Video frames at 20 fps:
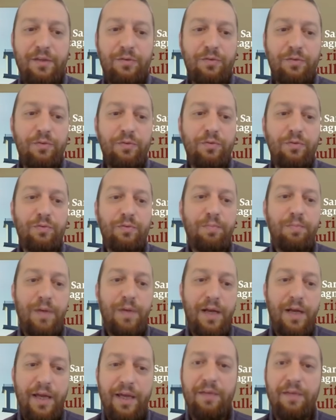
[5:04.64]
to
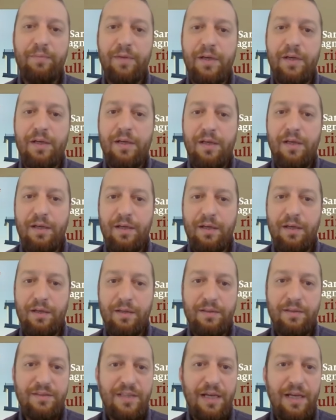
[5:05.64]
blame
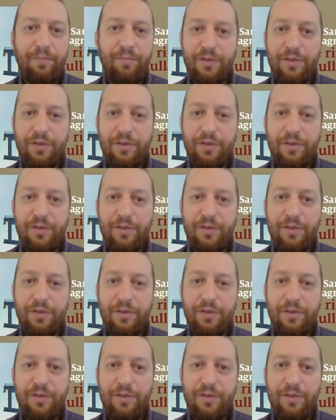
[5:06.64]
some